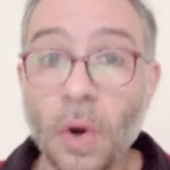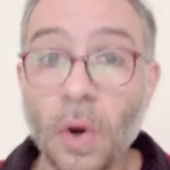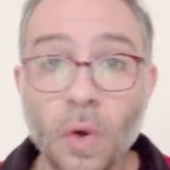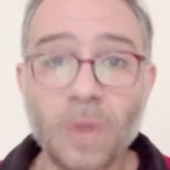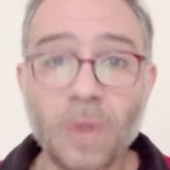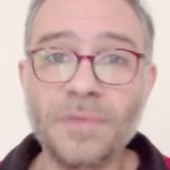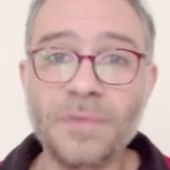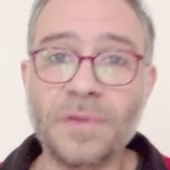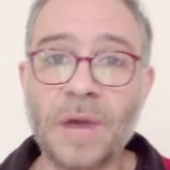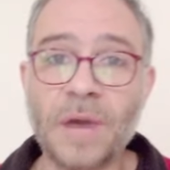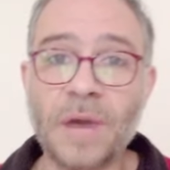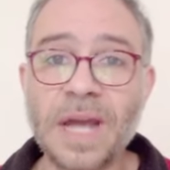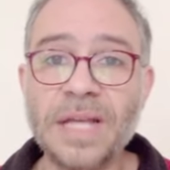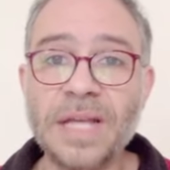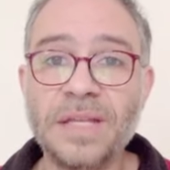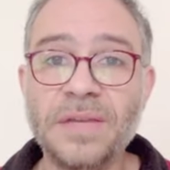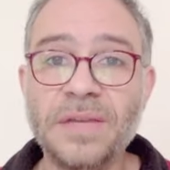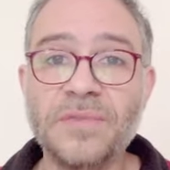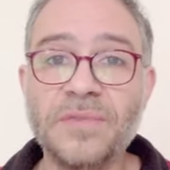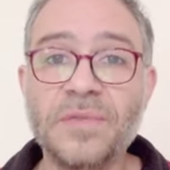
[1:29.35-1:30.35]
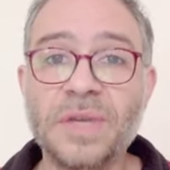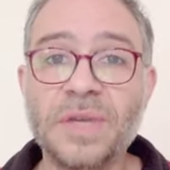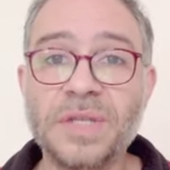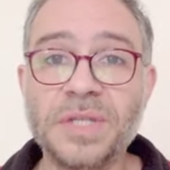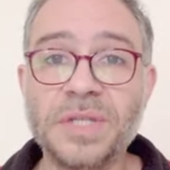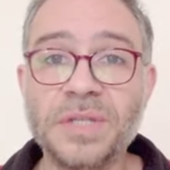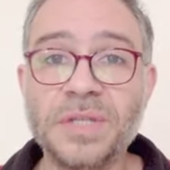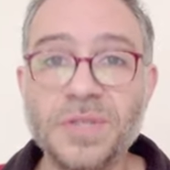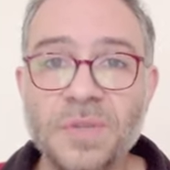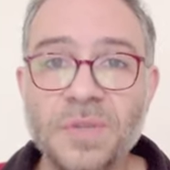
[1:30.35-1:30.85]
a whole variety of
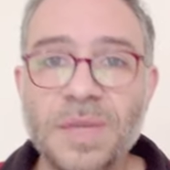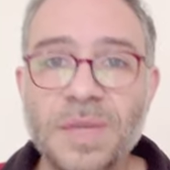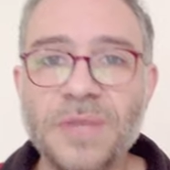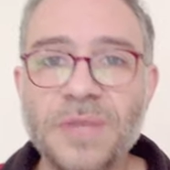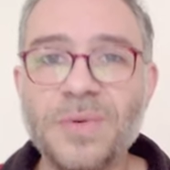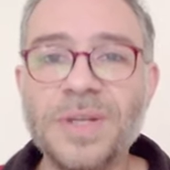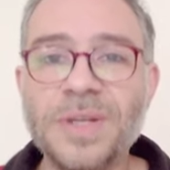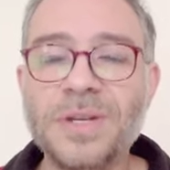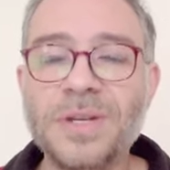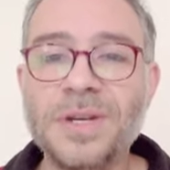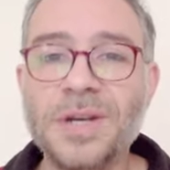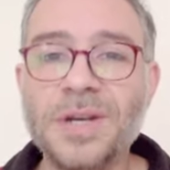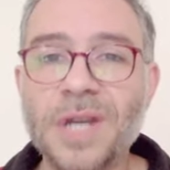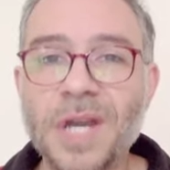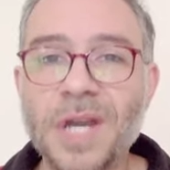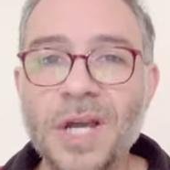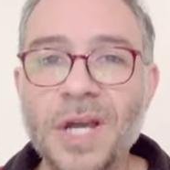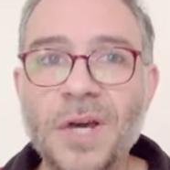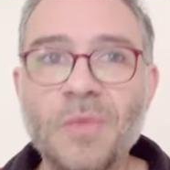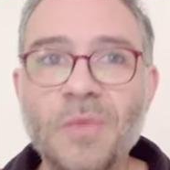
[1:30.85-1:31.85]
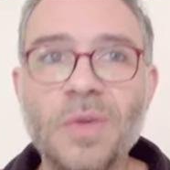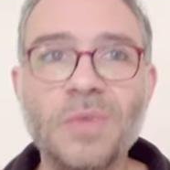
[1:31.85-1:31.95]
questions, you might wonder,